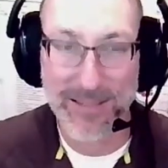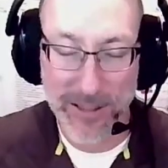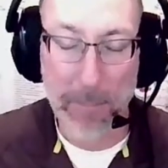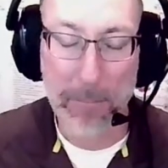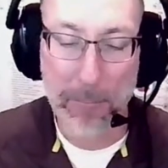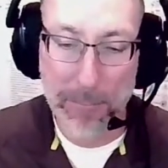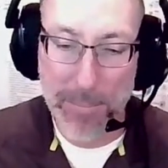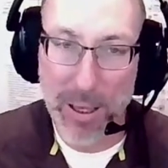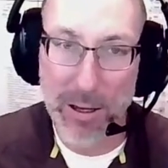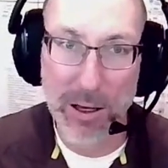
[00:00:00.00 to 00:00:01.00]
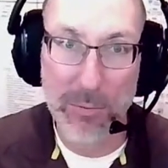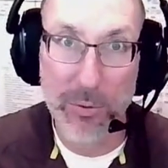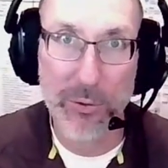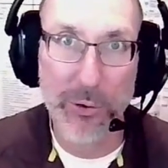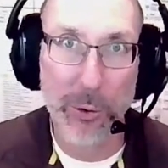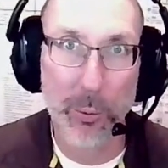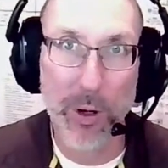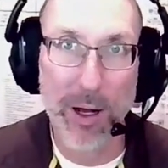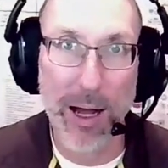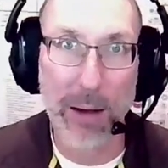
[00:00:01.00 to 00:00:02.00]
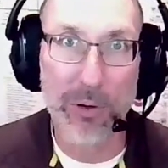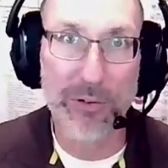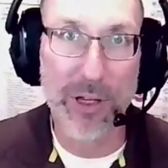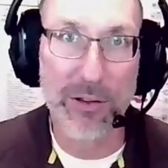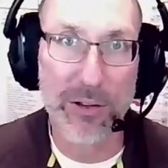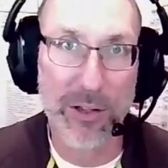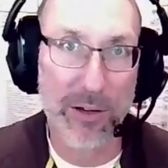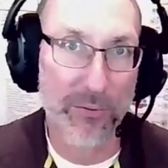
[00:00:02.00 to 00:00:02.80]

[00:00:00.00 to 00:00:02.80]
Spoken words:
Yep. So I would say that